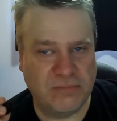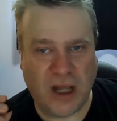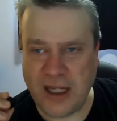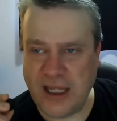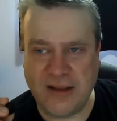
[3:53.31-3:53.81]

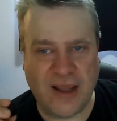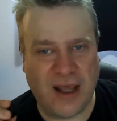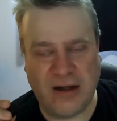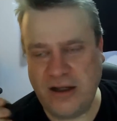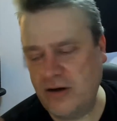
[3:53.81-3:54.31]
I get
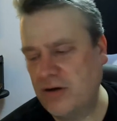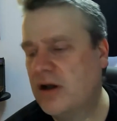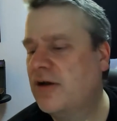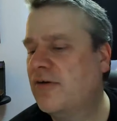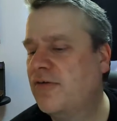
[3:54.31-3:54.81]
that, you know,
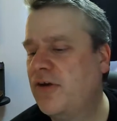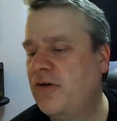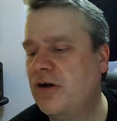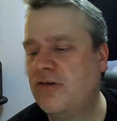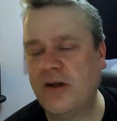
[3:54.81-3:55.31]
a few
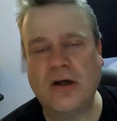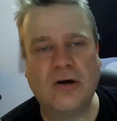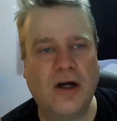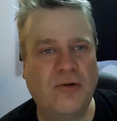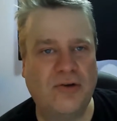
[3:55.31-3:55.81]
years ago,
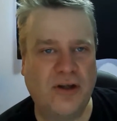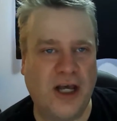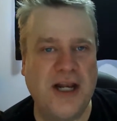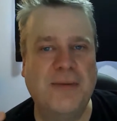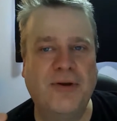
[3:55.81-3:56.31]
I was
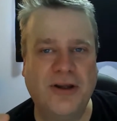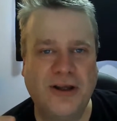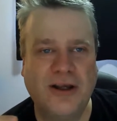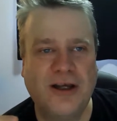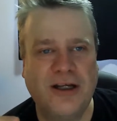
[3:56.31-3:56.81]
unable to,
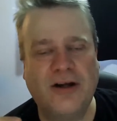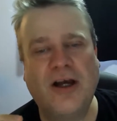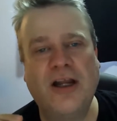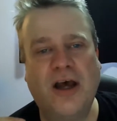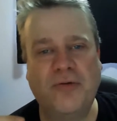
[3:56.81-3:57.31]
you know,
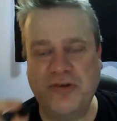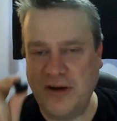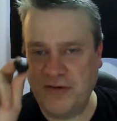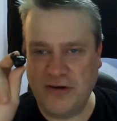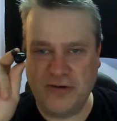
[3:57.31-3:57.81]
I was
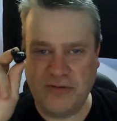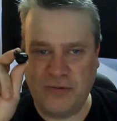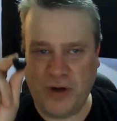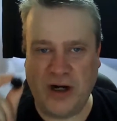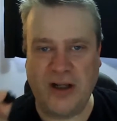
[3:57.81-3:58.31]
never
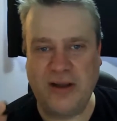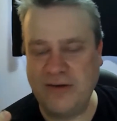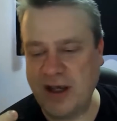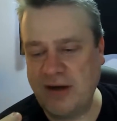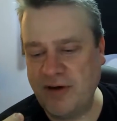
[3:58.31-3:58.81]
wearing these
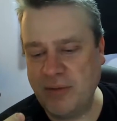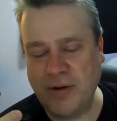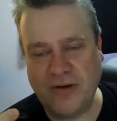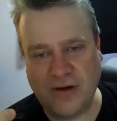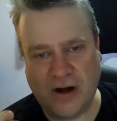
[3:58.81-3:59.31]
kind of
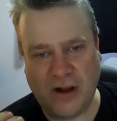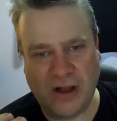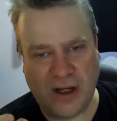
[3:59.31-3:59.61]
earbuds at all.